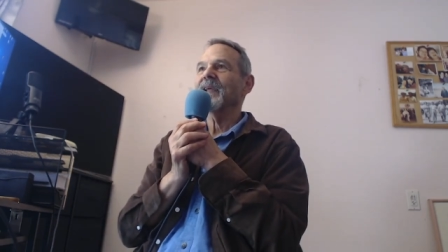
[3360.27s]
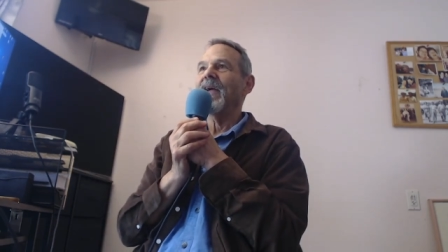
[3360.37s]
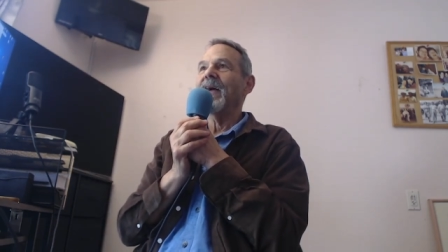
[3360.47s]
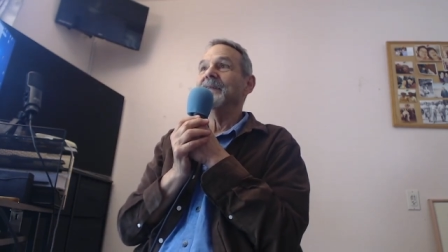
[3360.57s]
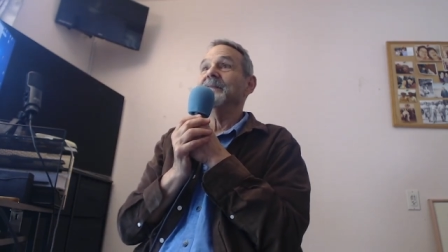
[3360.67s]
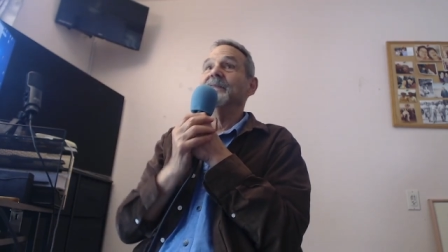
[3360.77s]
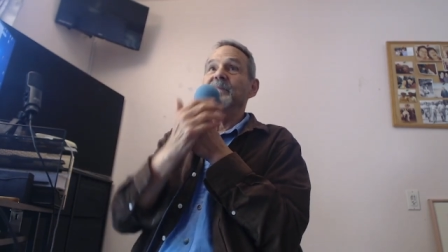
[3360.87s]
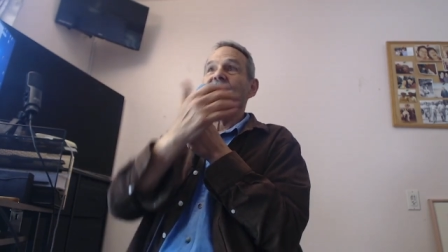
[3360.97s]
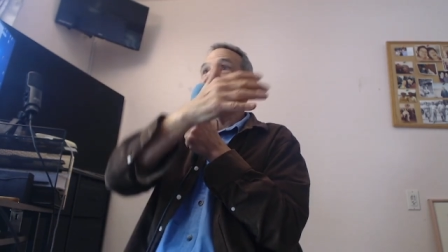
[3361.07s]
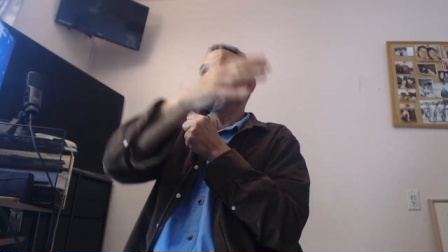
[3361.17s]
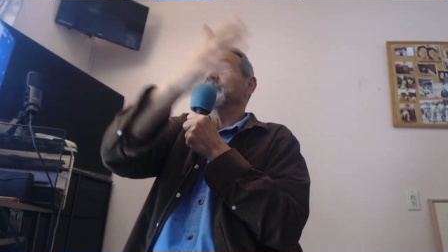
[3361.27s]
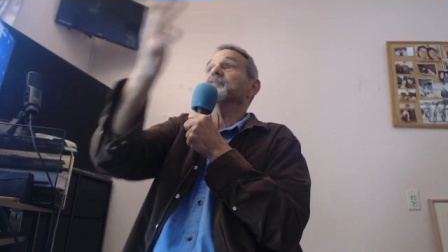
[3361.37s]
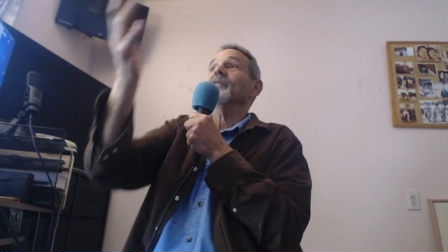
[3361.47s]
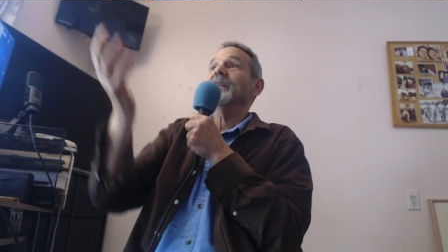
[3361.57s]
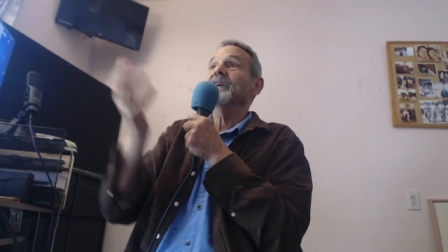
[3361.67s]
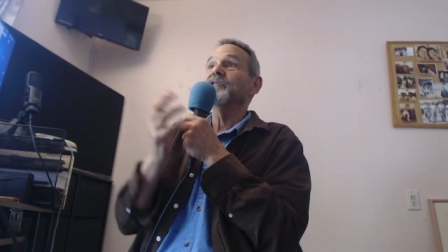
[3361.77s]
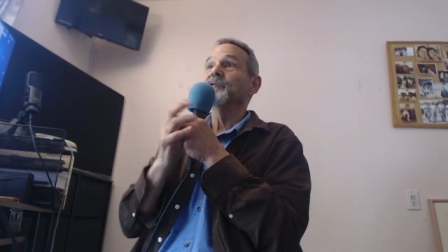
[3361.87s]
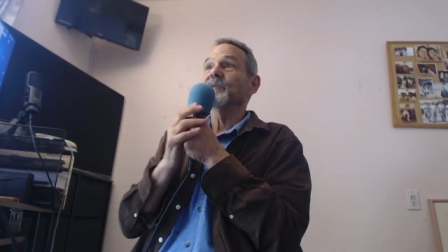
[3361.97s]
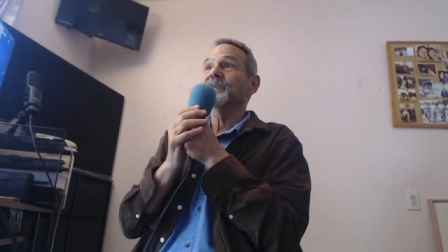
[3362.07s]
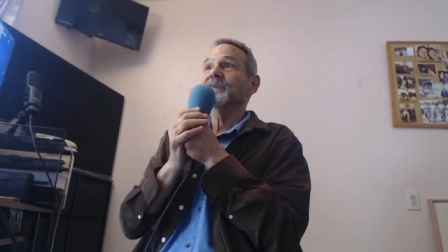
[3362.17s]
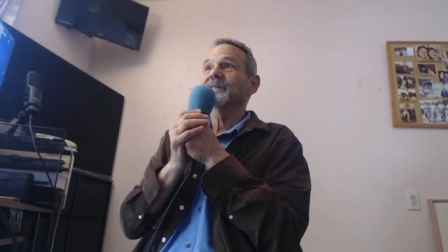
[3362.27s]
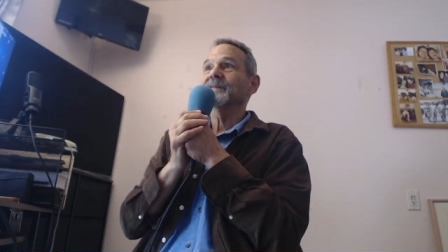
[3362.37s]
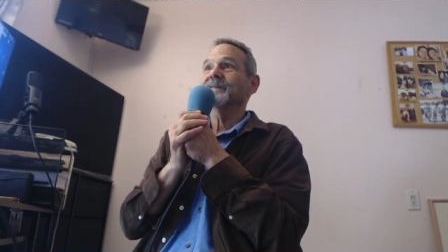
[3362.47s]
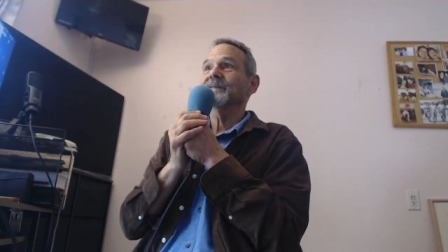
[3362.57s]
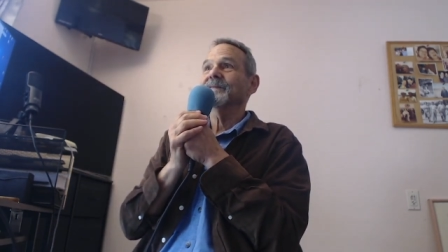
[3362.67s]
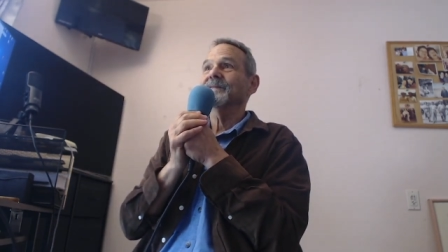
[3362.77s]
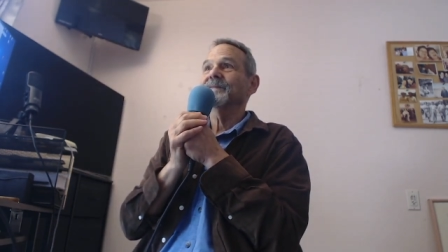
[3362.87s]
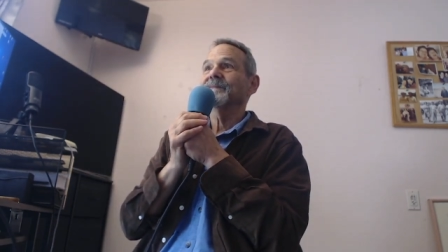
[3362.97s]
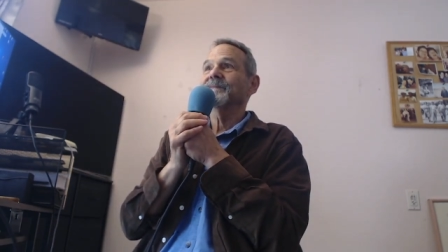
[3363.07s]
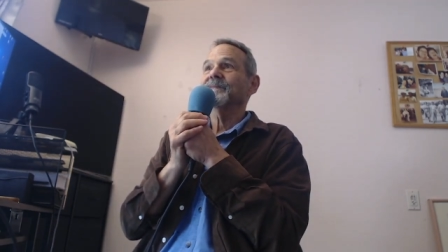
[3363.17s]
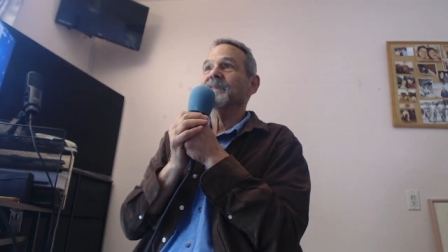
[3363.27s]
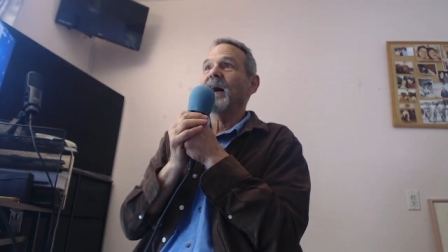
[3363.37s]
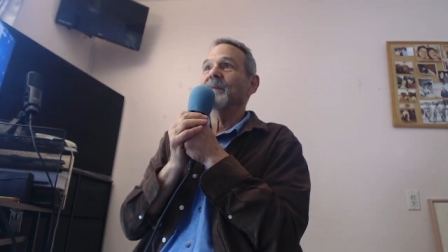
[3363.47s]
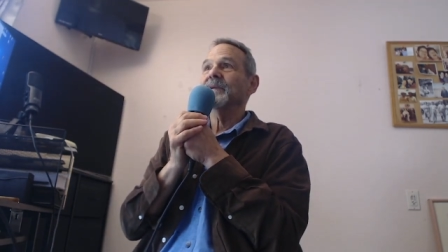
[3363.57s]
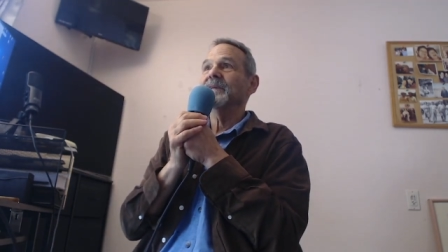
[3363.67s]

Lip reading: And to me, that was writing humor. Right.